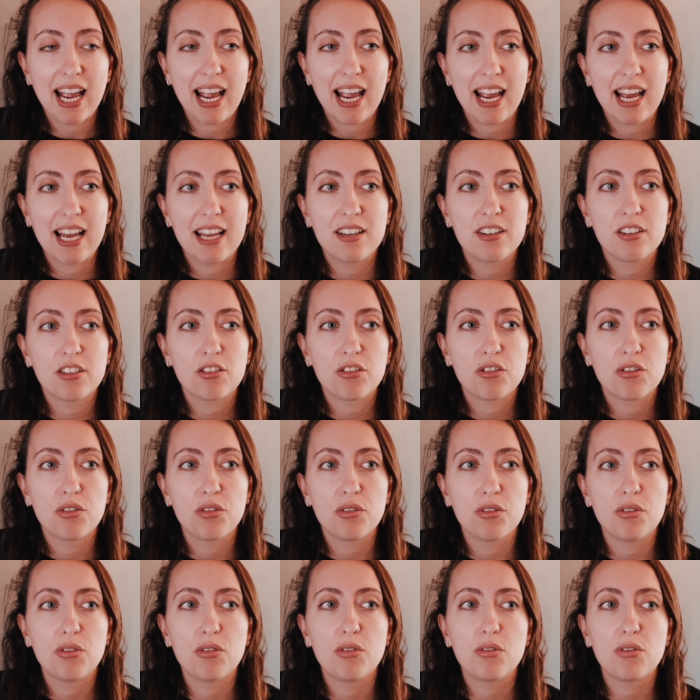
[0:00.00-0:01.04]
and
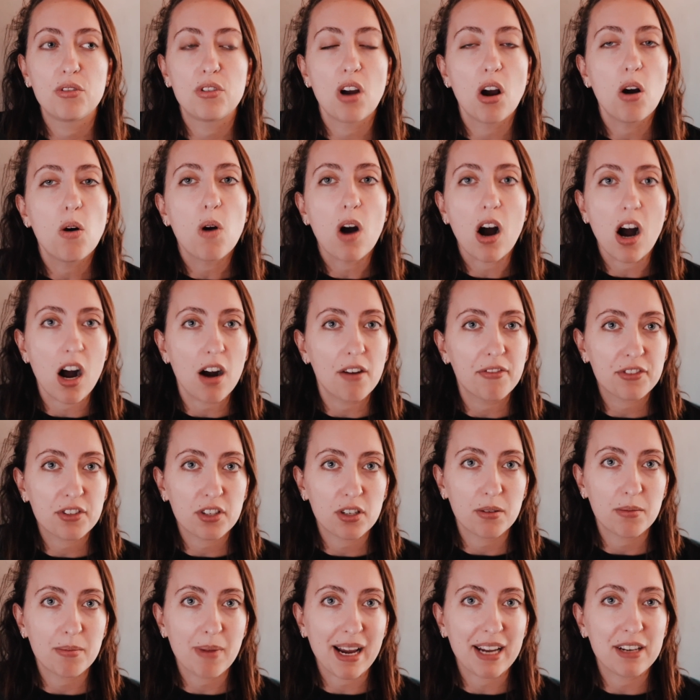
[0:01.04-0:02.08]
to go
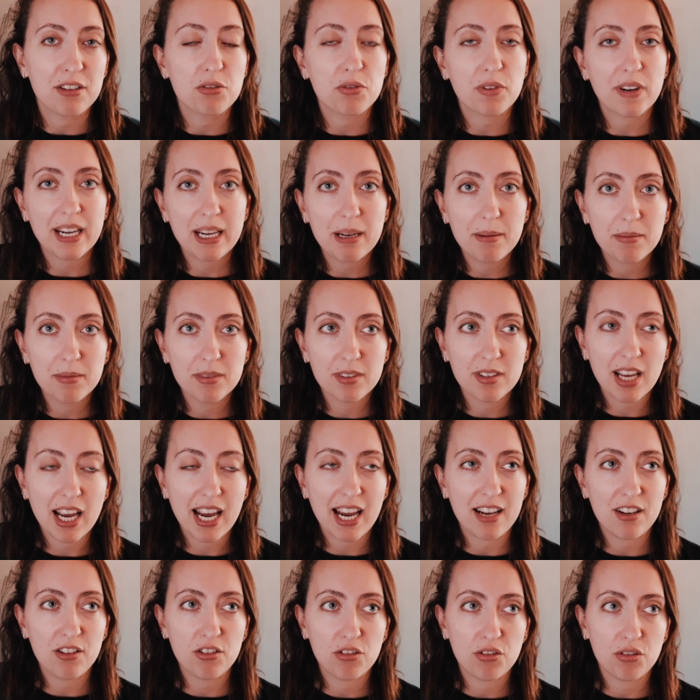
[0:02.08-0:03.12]
after my dreams,
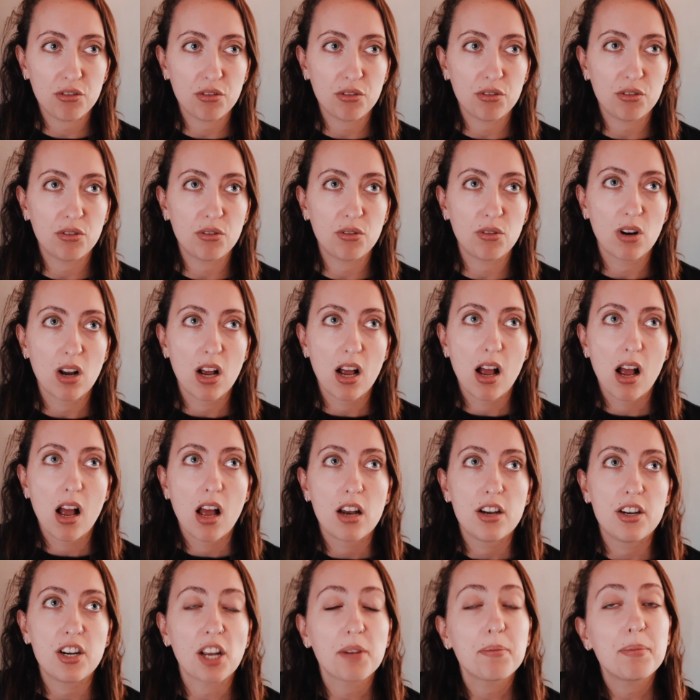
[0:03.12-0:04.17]
and to
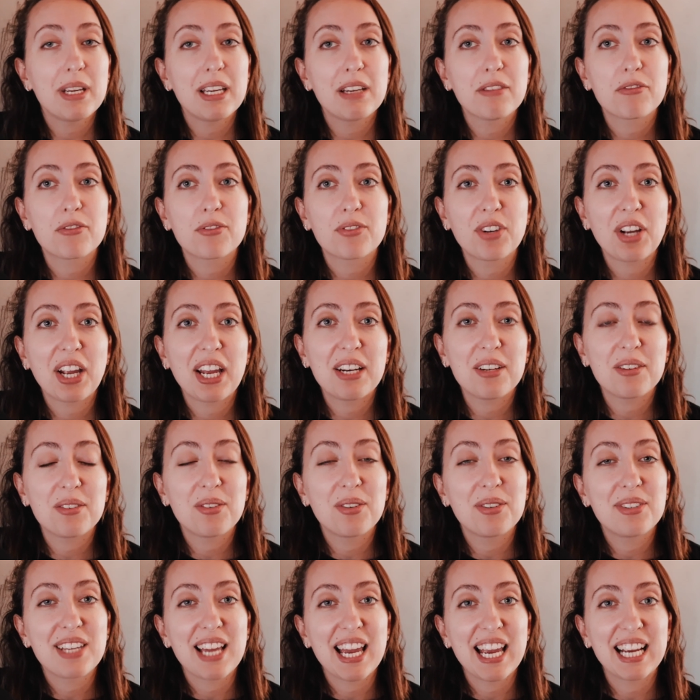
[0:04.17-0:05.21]
not be afraid
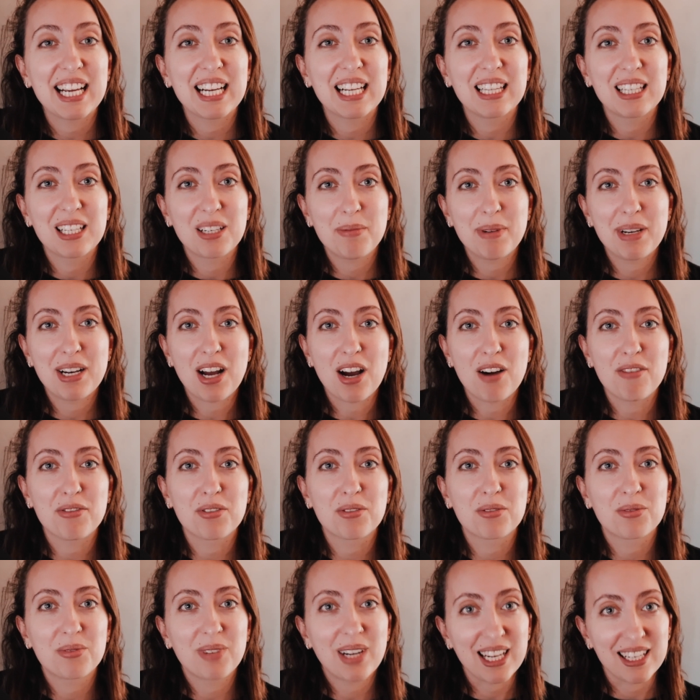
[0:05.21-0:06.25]
to take a little bit of
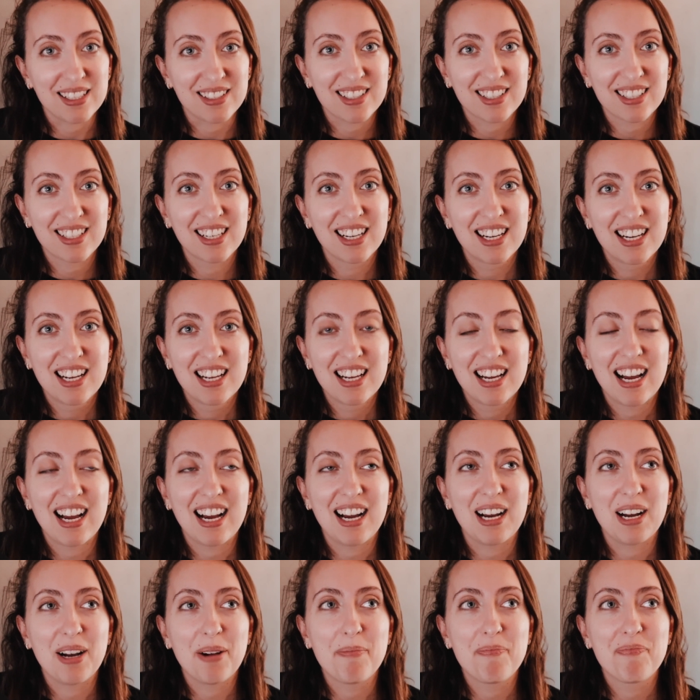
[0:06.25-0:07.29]
a risk.
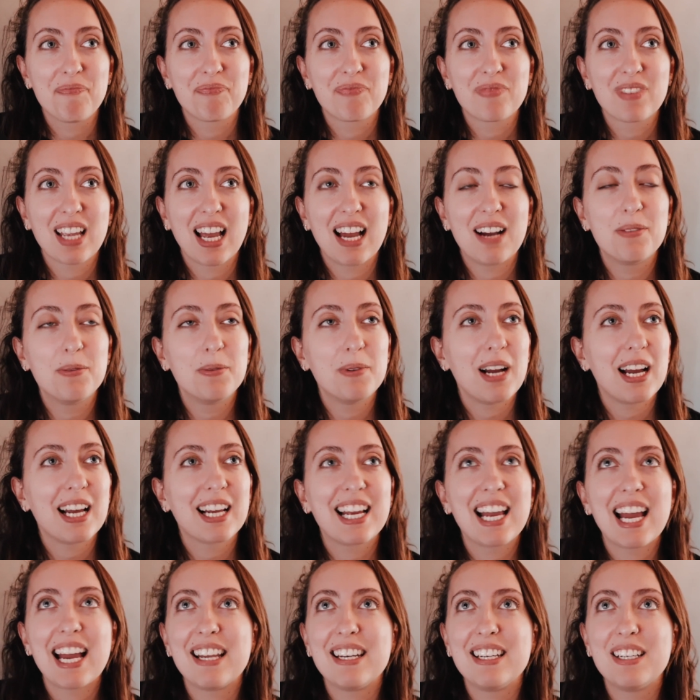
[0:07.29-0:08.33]
Um,
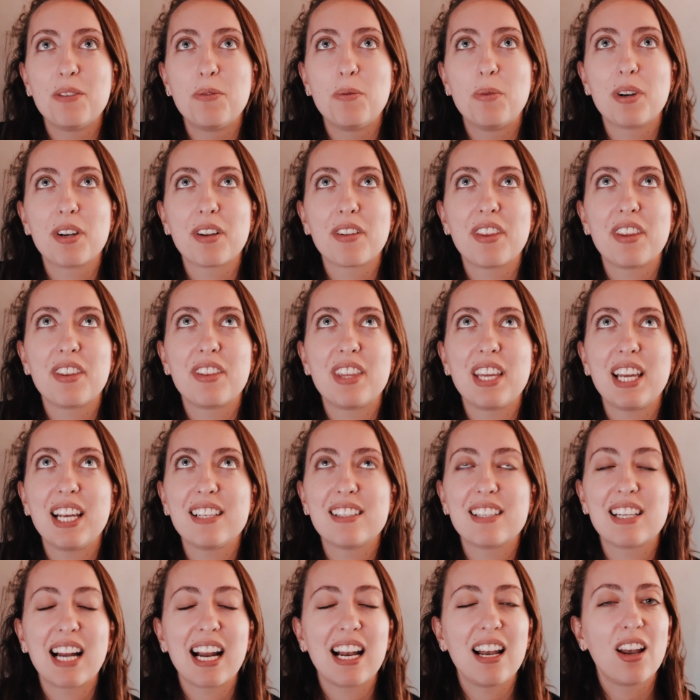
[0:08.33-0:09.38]
again, one of the
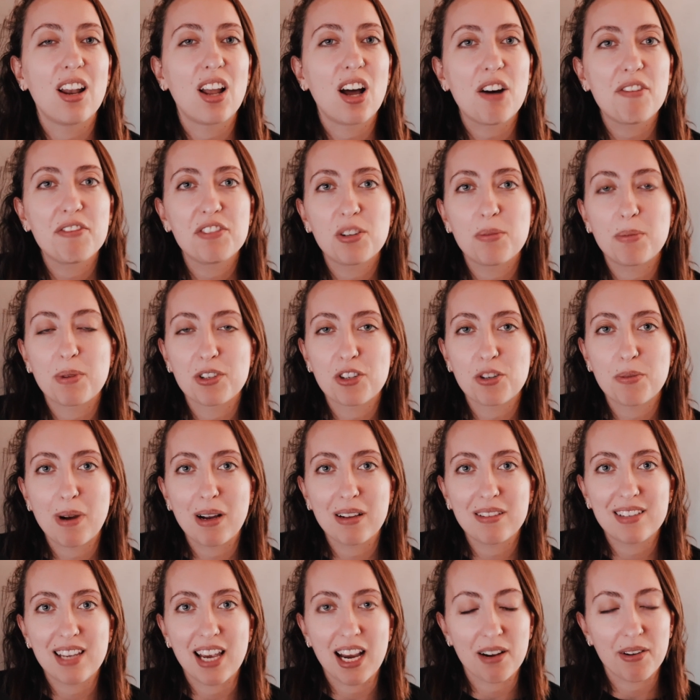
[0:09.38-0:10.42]
things that I love so much
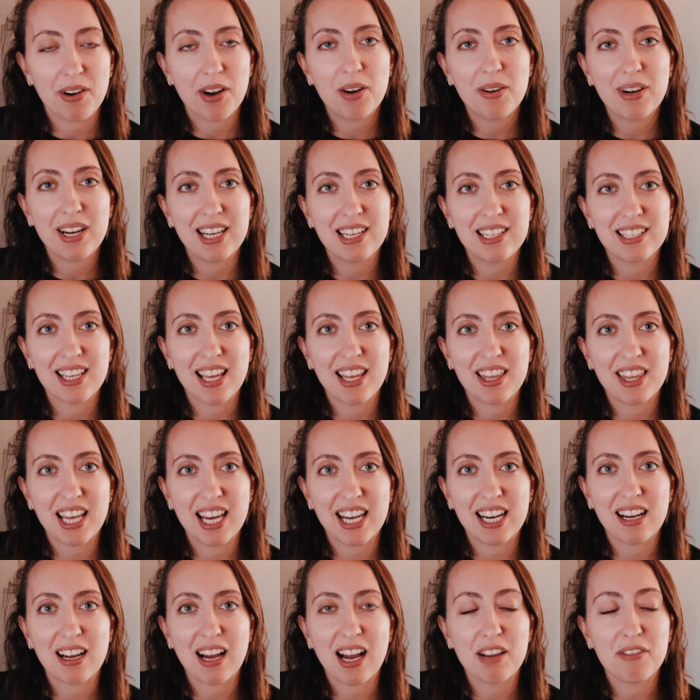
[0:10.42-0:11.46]
about tarot is
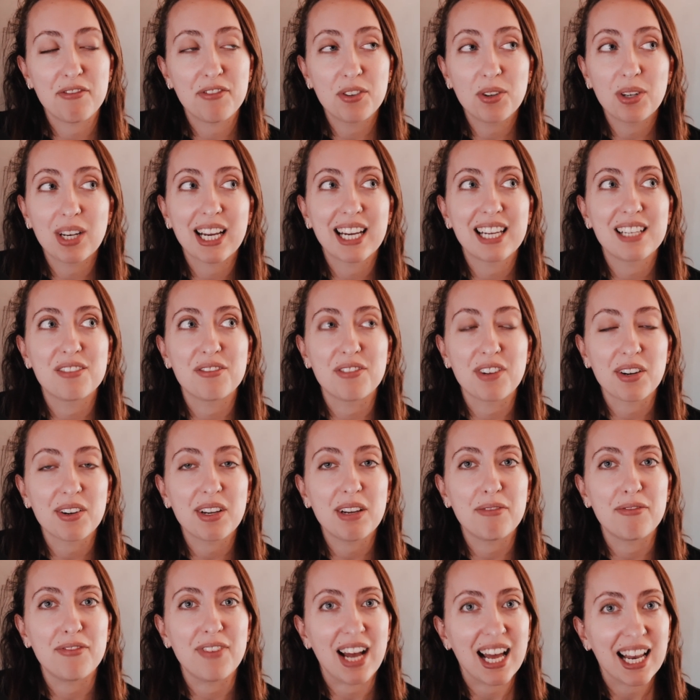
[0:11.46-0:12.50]
that I feel like it's
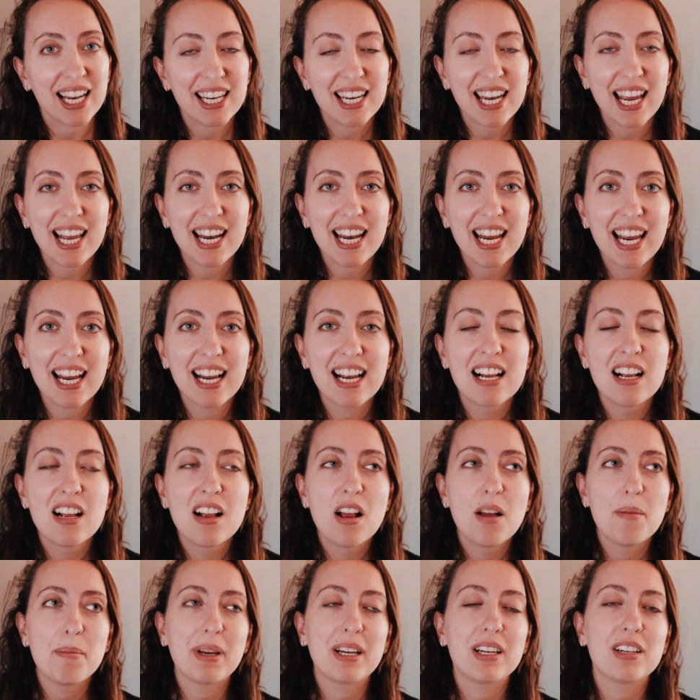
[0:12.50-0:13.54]
very validating,
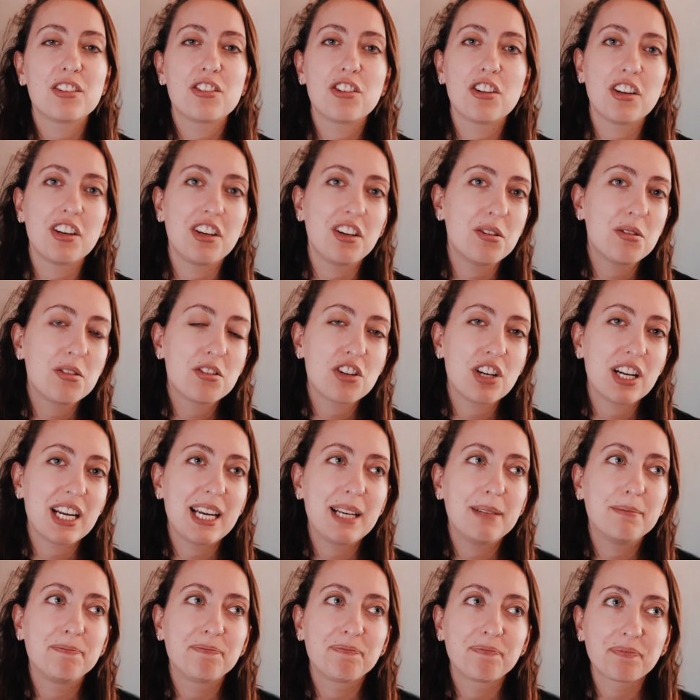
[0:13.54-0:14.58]
because
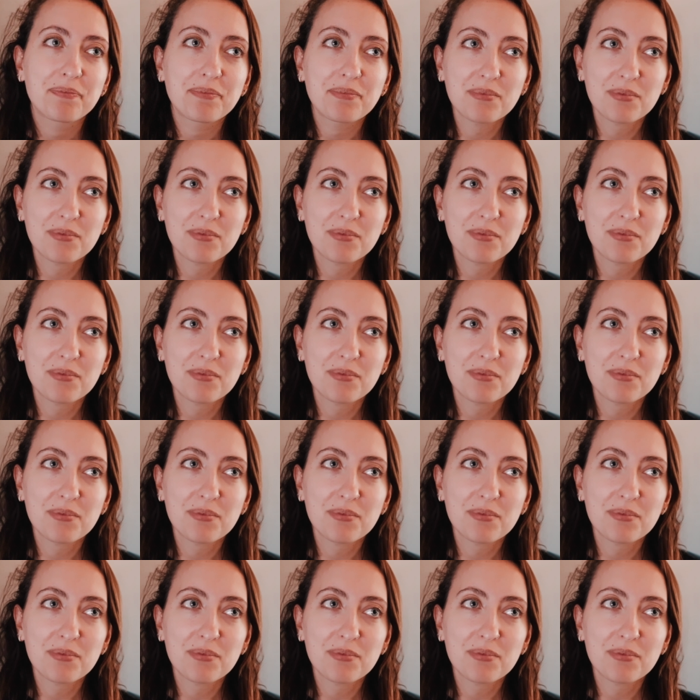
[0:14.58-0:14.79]
usually